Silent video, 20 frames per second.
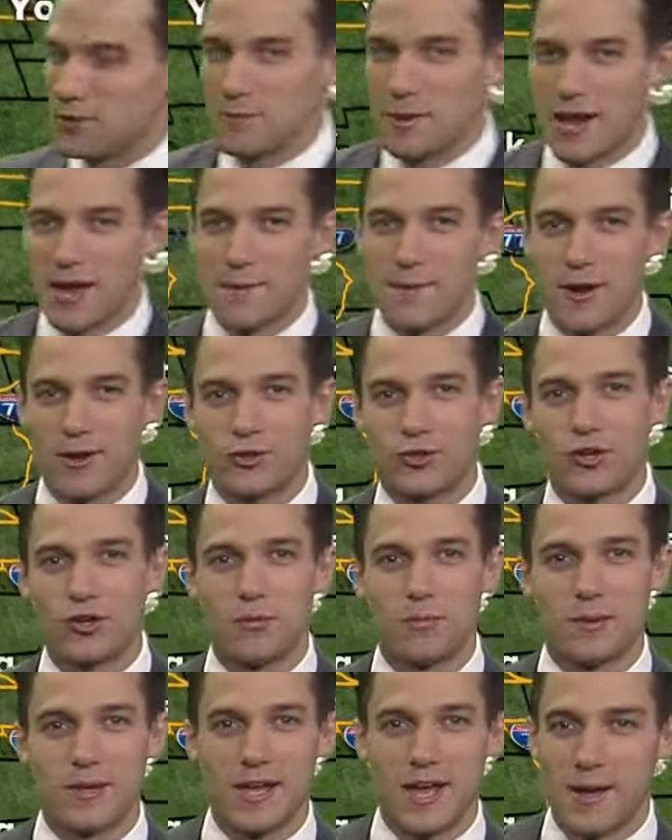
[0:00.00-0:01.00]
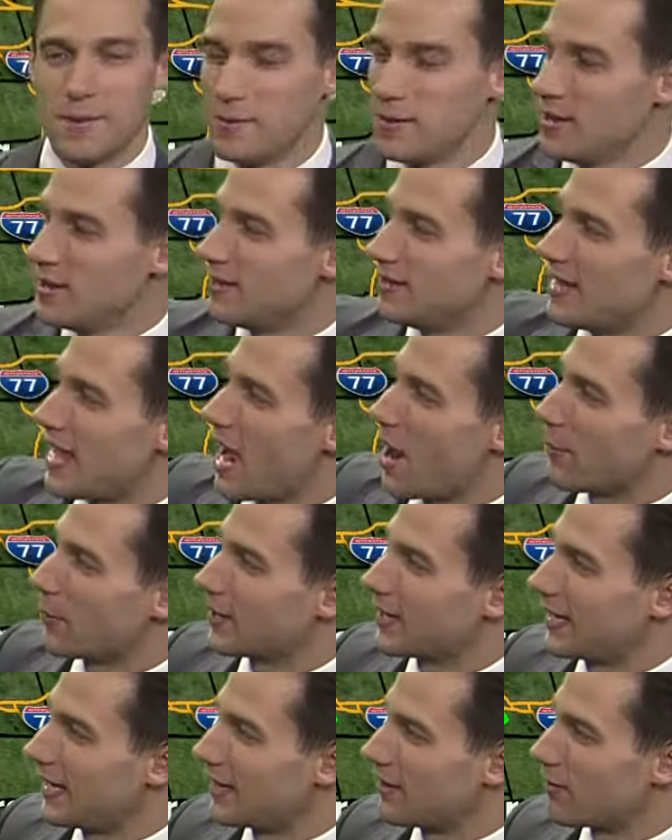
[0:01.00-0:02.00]
by about 2 p.m., now we're
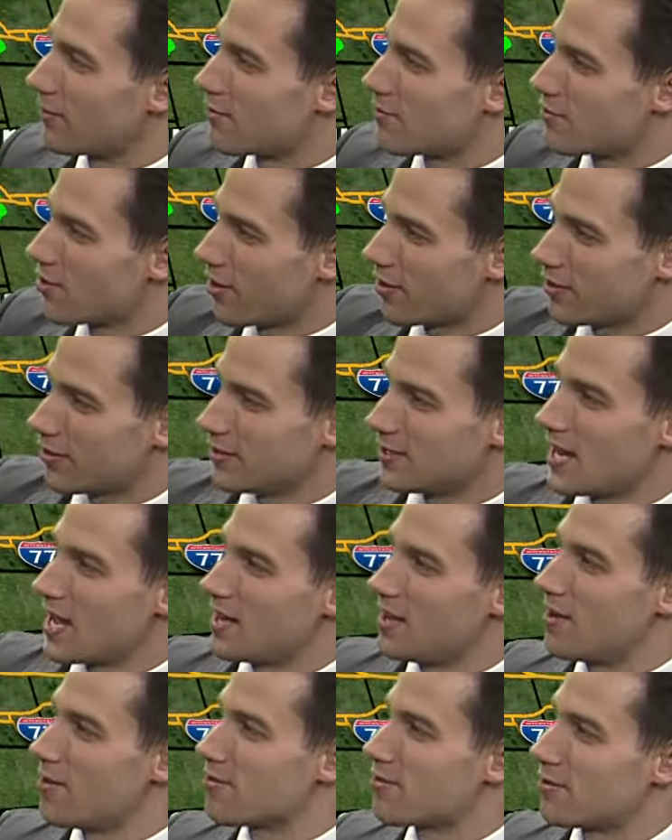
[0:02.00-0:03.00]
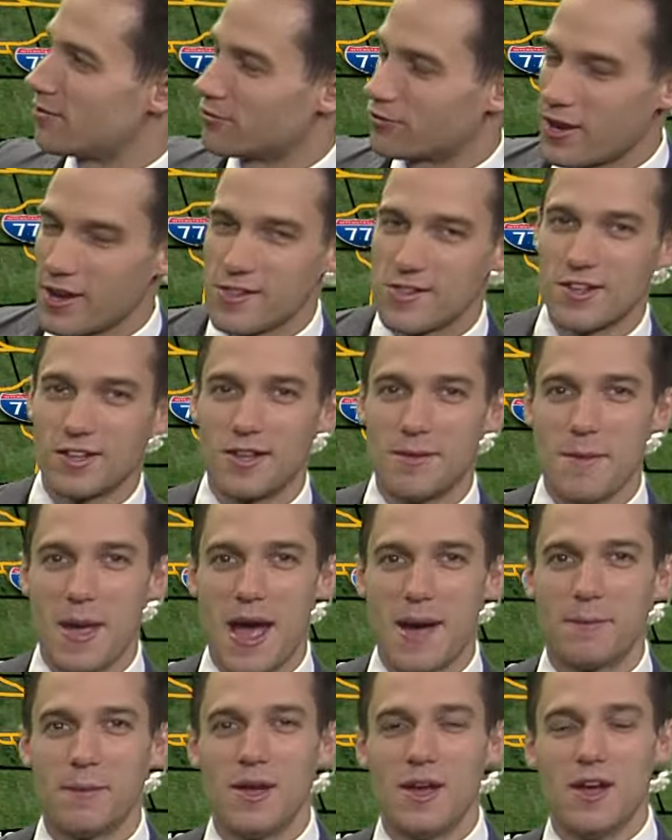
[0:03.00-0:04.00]
getting those darker yellows and reds on the
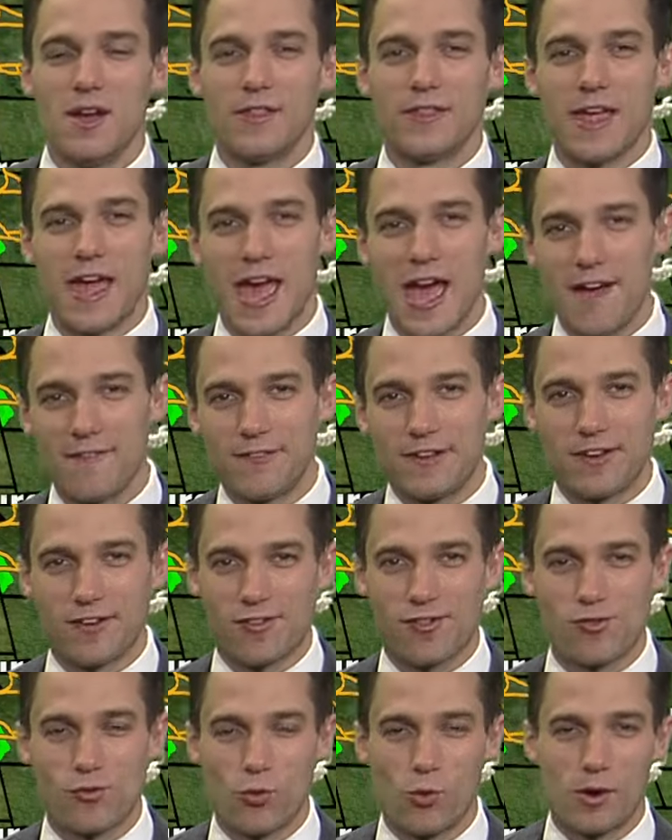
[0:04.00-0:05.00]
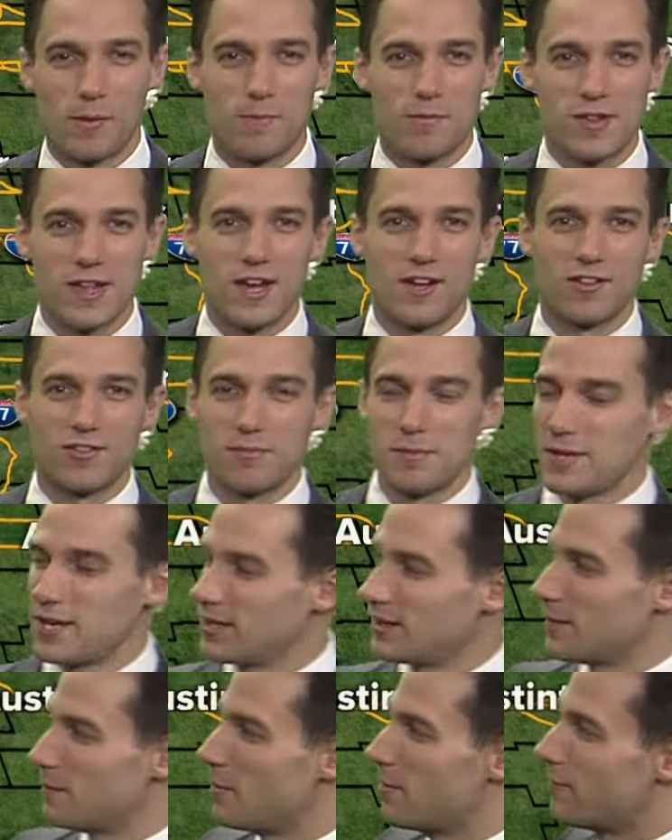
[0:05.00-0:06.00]
map. The heavier storm cells
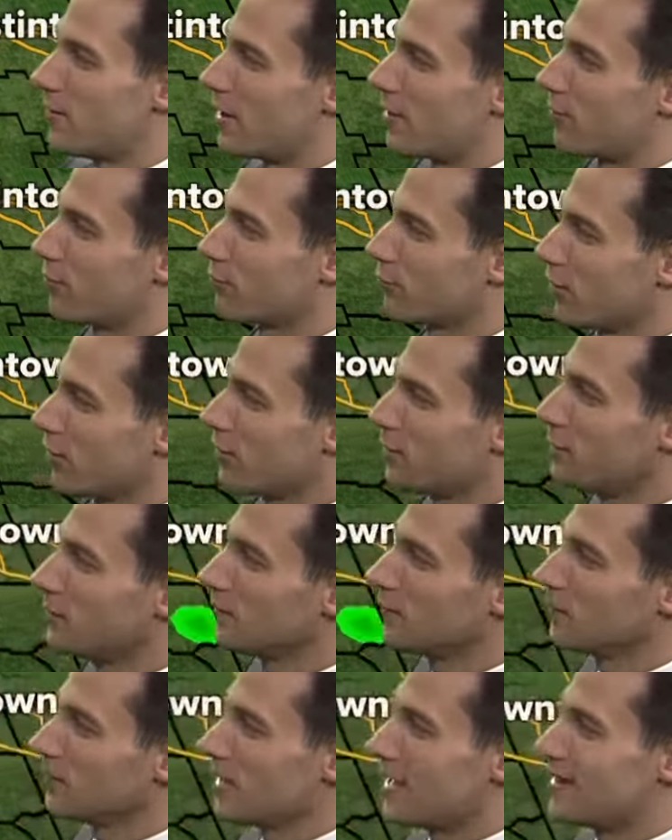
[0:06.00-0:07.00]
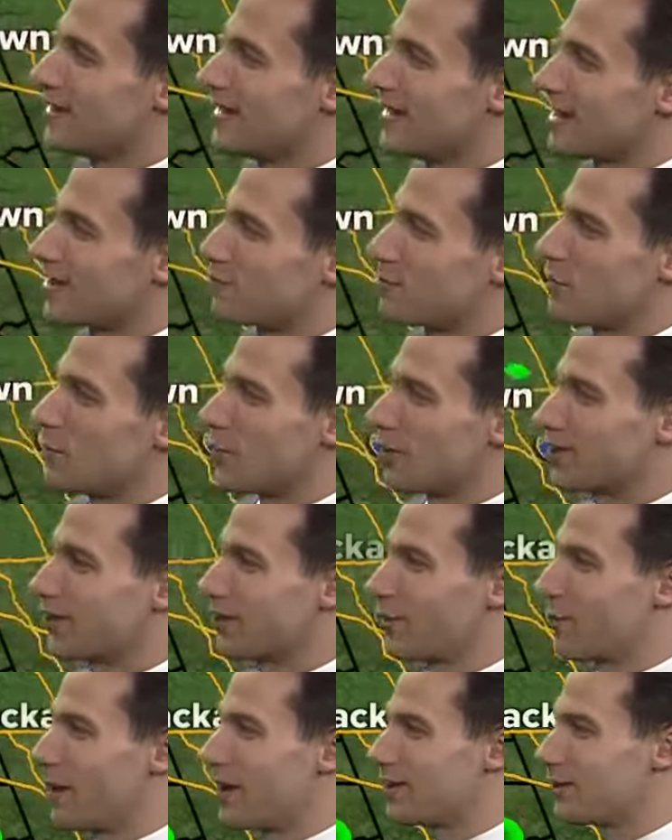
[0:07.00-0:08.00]
begin to move on through. And then as we work
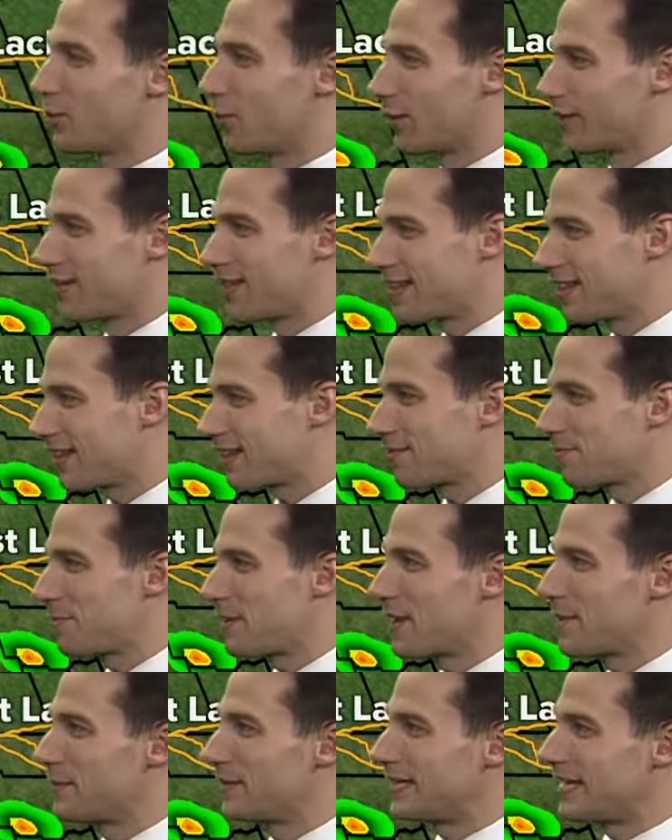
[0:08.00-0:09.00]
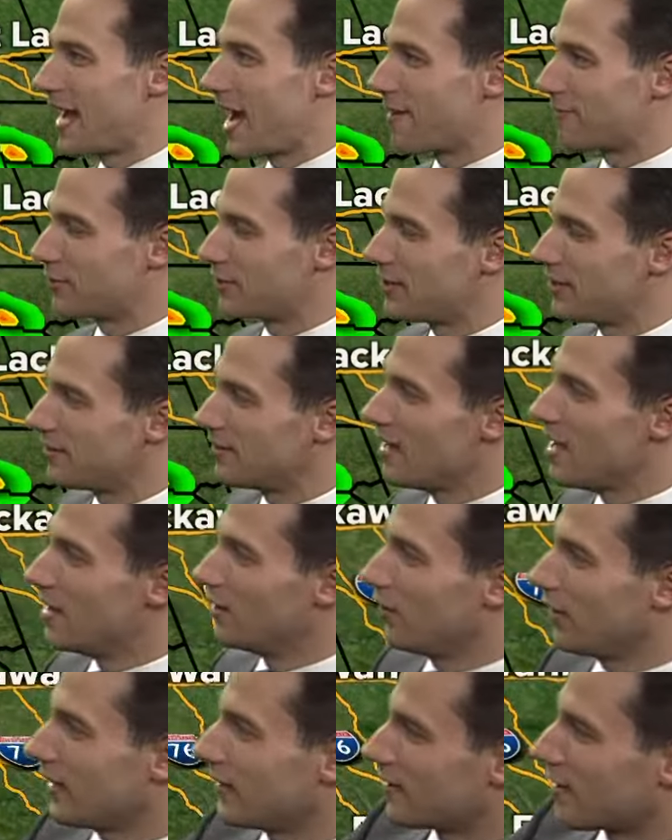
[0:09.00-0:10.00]
our way towards 6 p.m. in the afternoon,
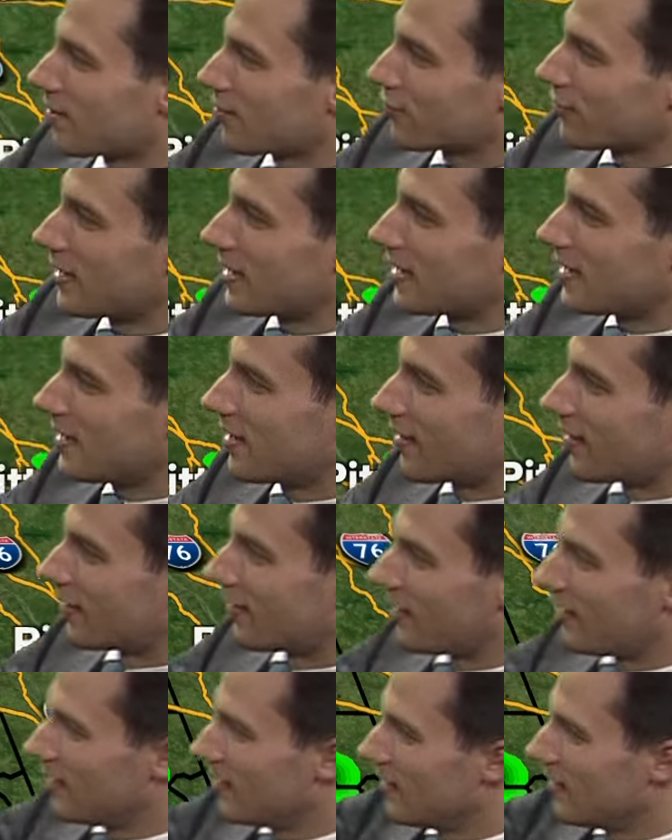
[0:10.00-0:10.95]
look at this right here.